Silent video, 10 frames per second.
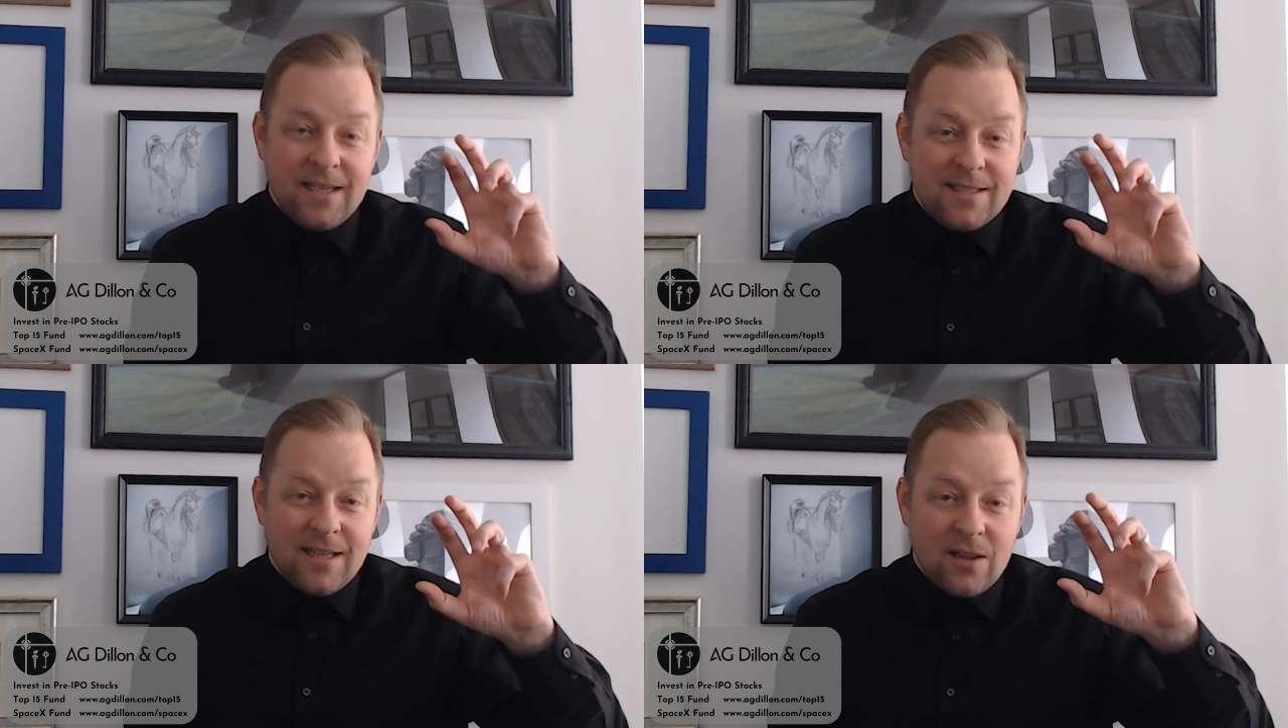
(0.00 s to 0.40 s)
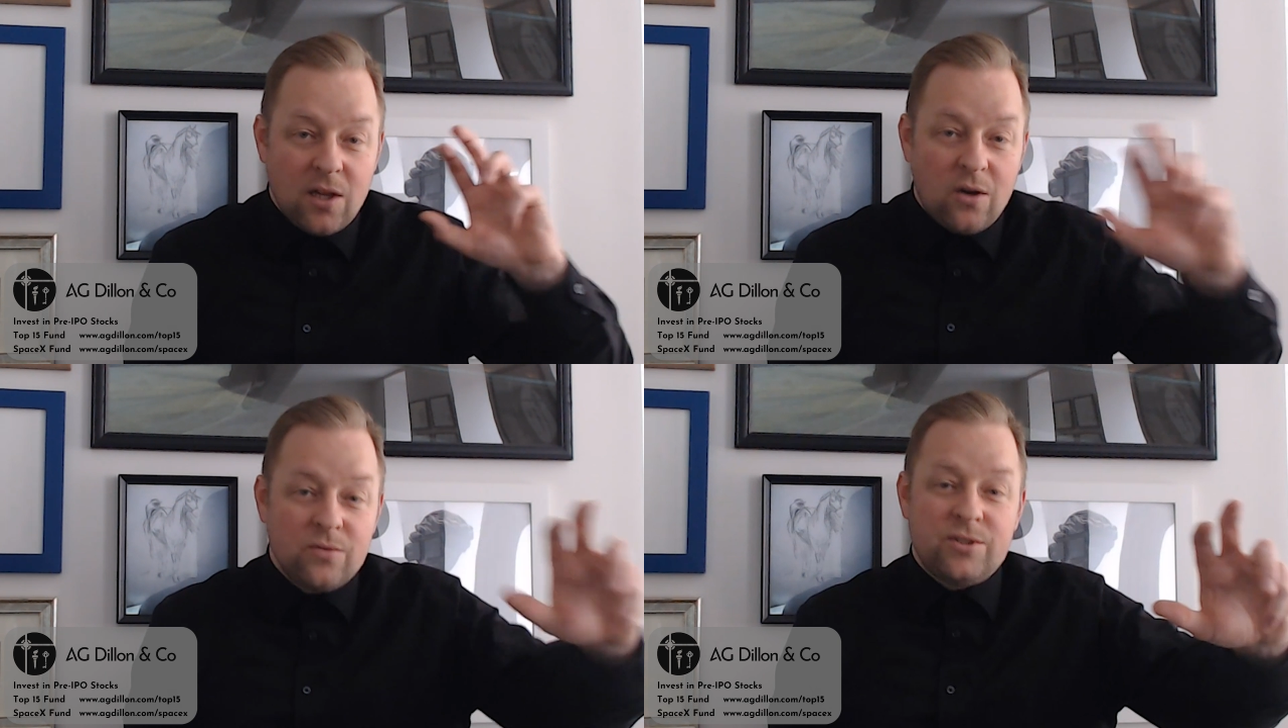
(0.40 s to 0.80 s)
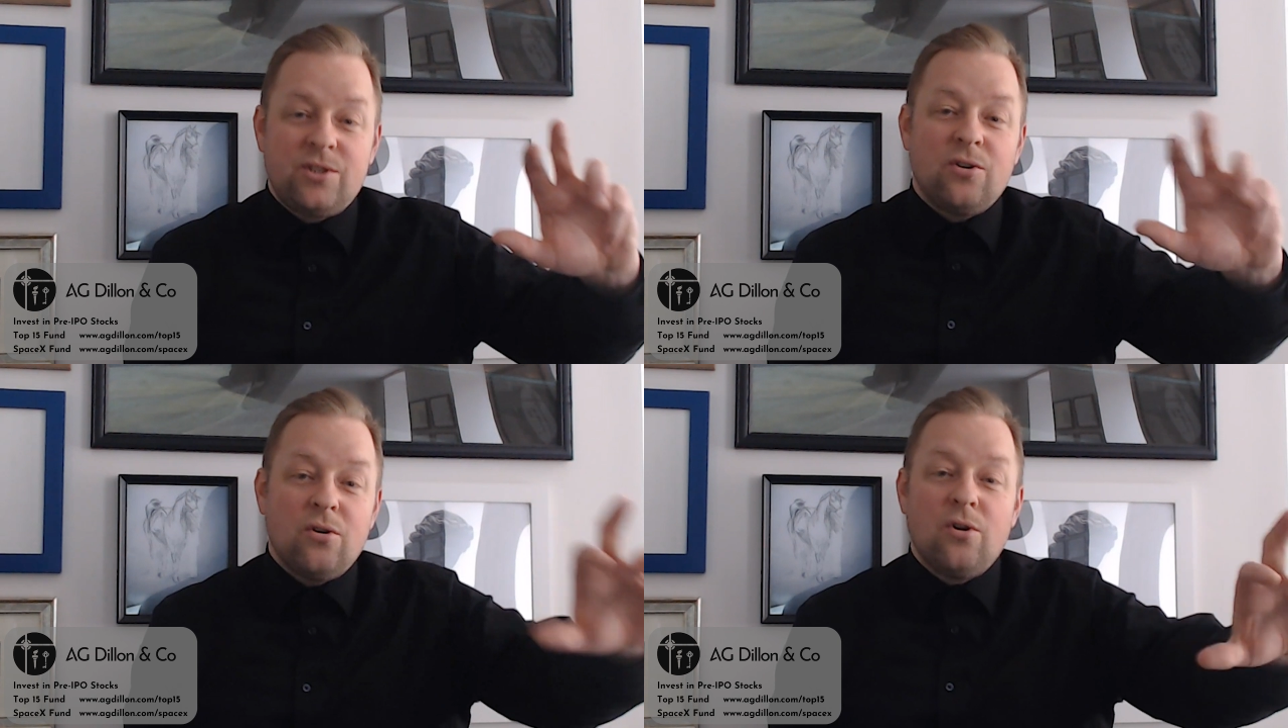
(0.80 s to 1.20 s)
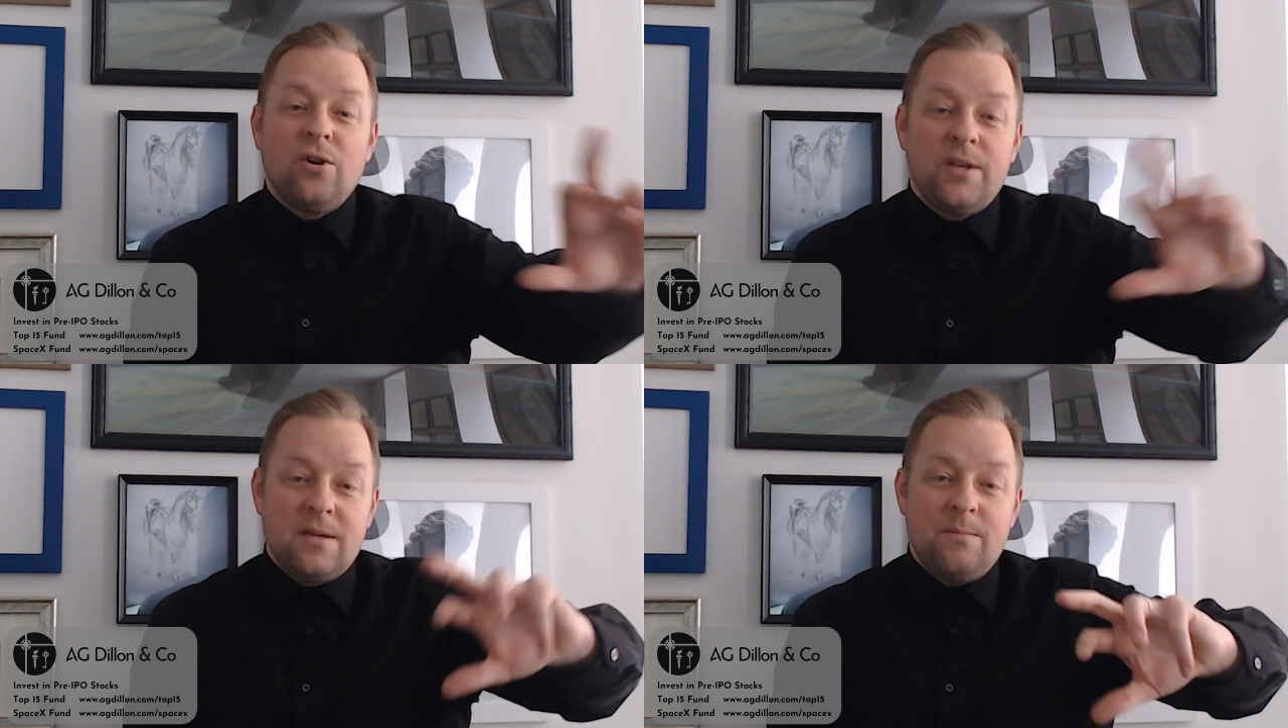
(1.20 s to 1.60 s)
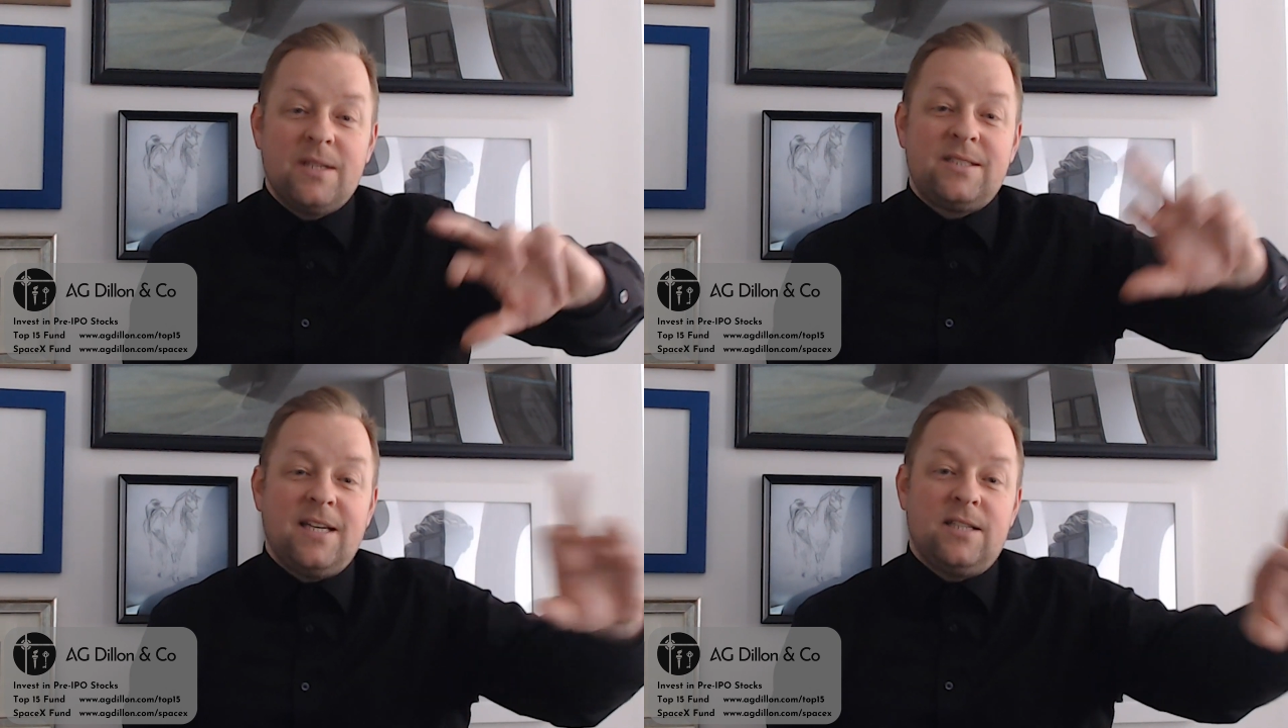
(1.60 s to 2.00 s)
is in loans to early and
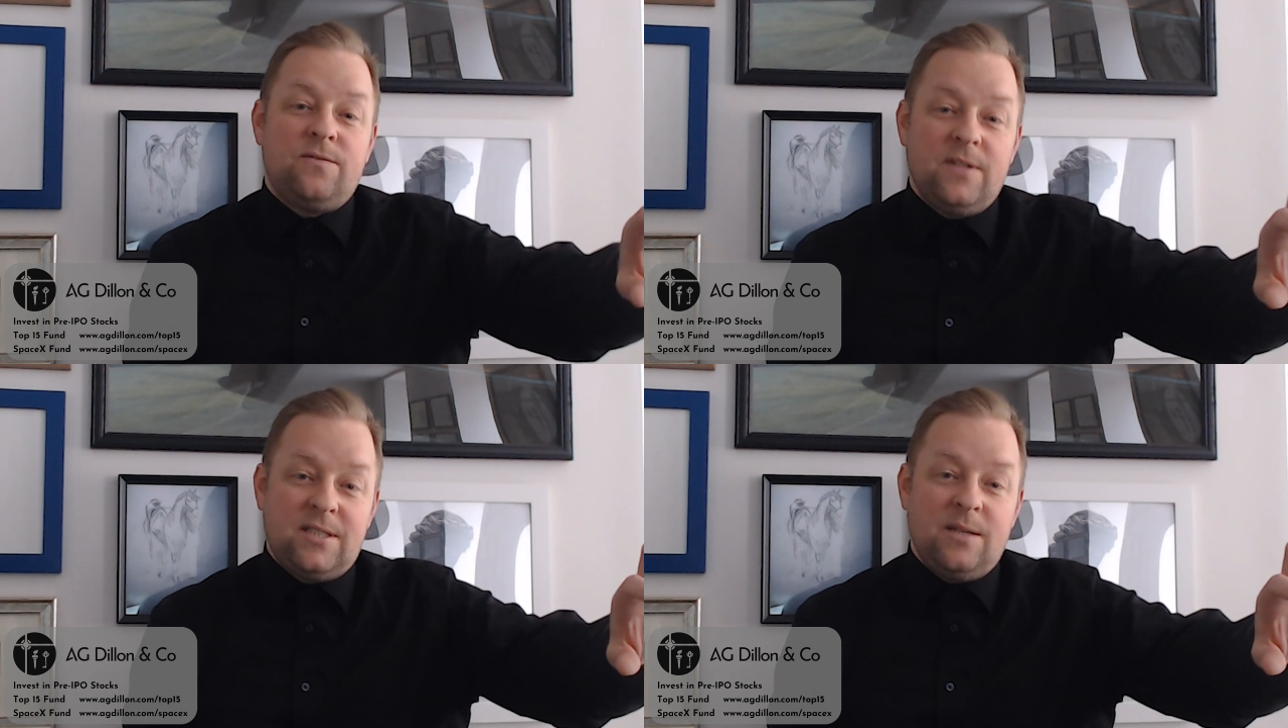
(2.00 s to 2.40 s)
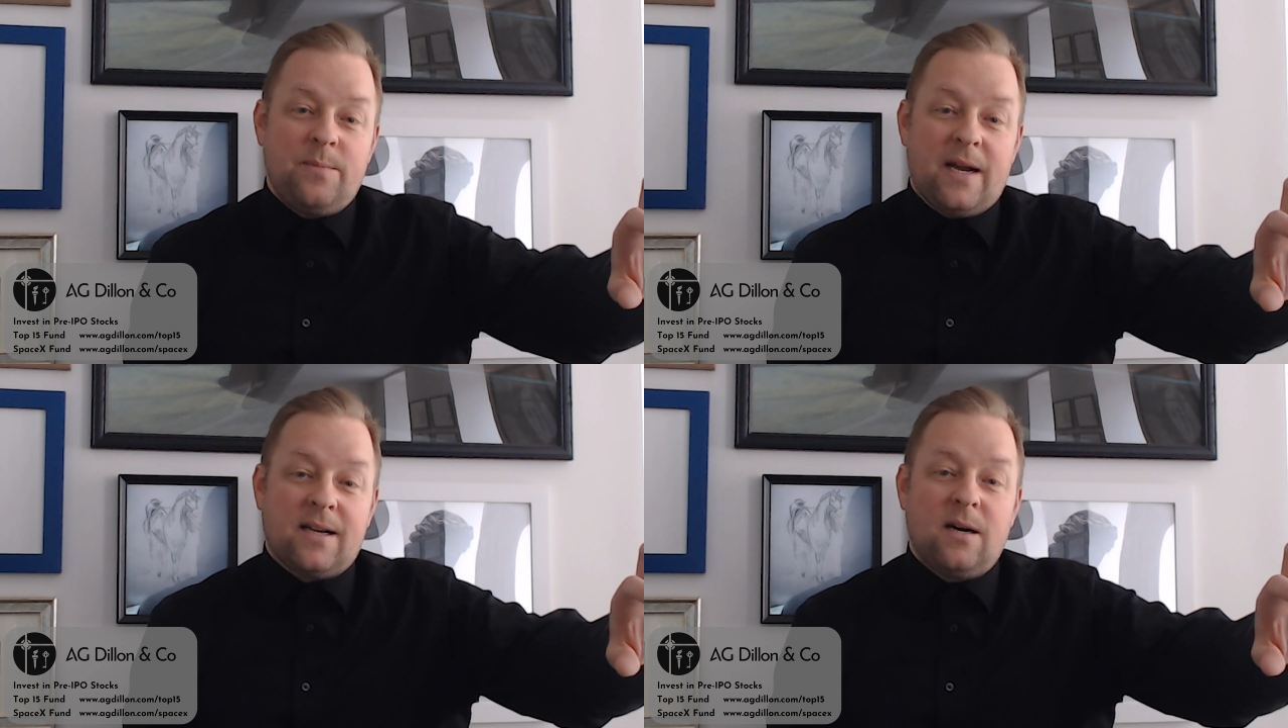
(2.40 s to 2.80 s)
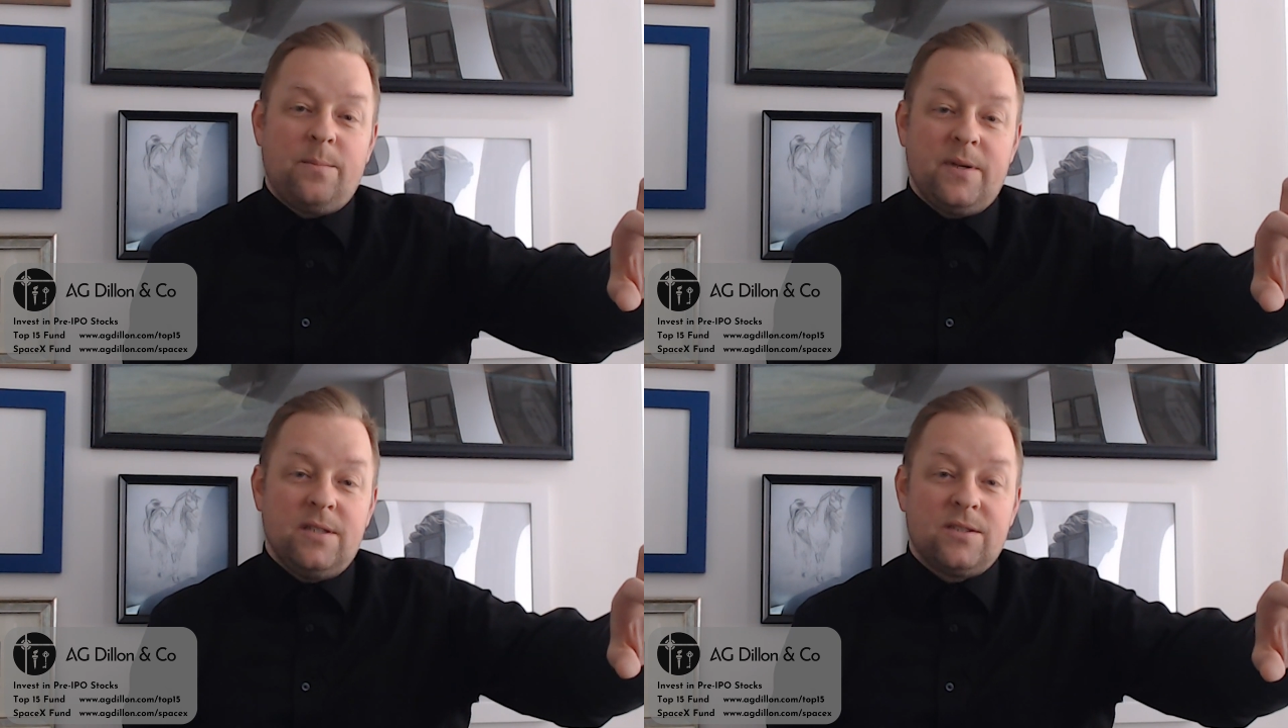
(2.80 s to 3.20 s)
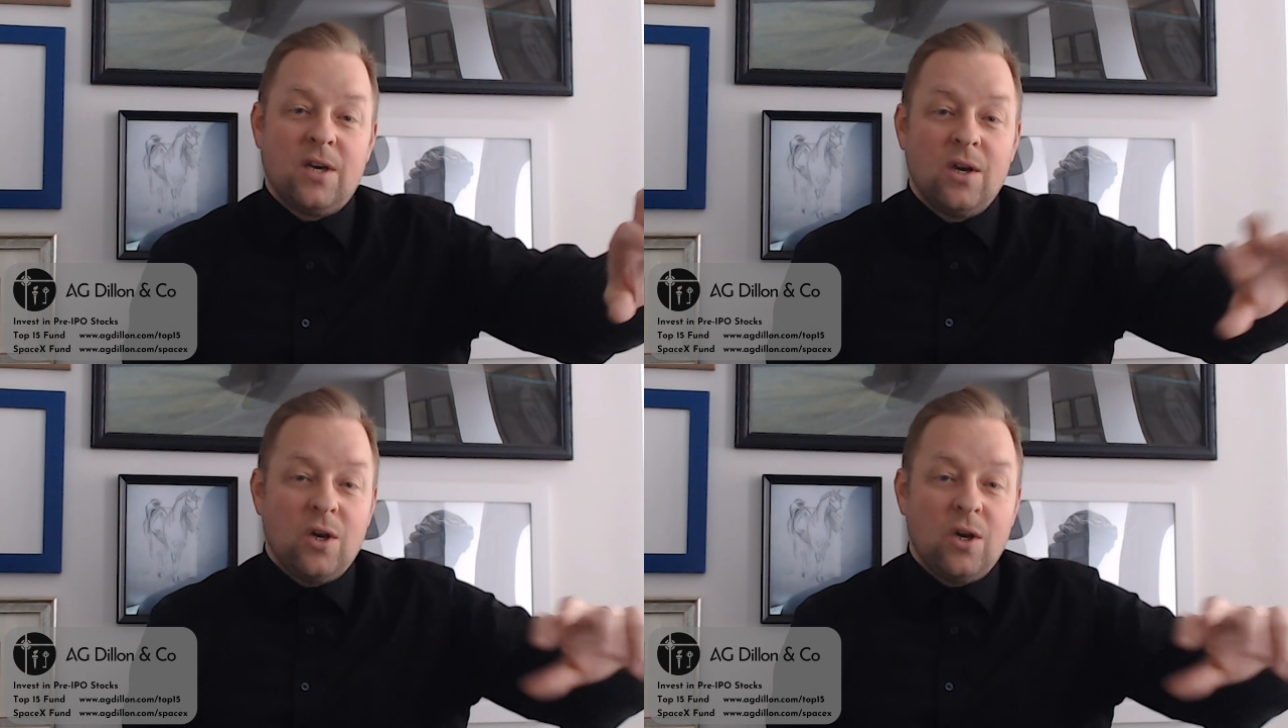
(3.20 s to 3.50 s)
mid-stage VC-backed companies